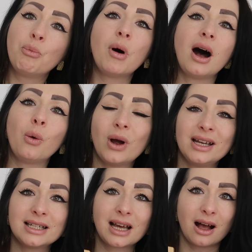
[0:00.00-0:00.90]
but
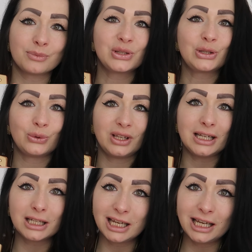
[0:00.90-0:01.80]
when it comes to the
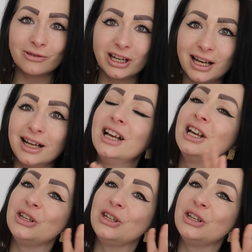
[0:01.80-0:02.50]
interior,